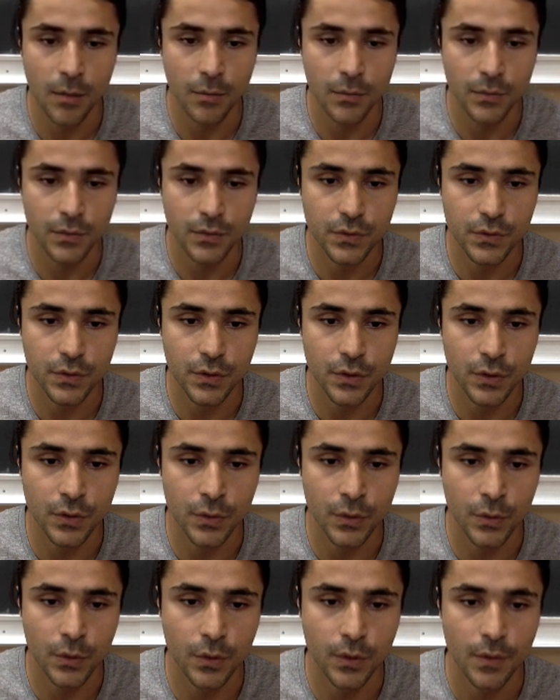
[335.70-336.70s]

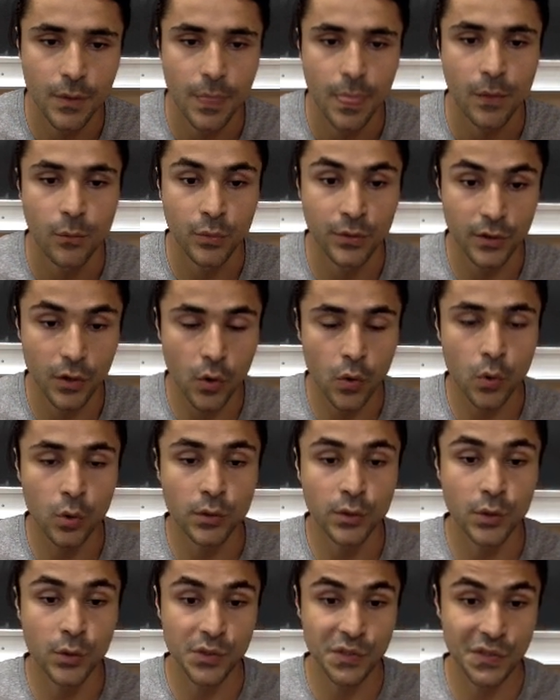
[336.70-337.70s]
So with
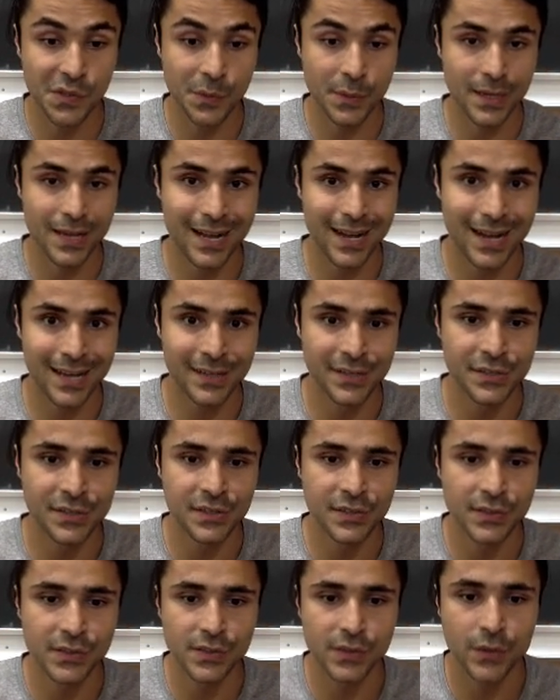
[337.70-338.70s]
all those three
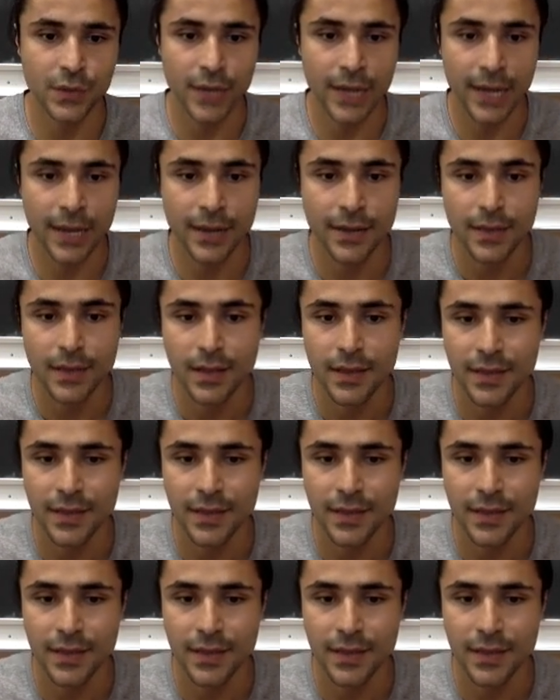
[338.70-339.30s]
hydrogens, okay?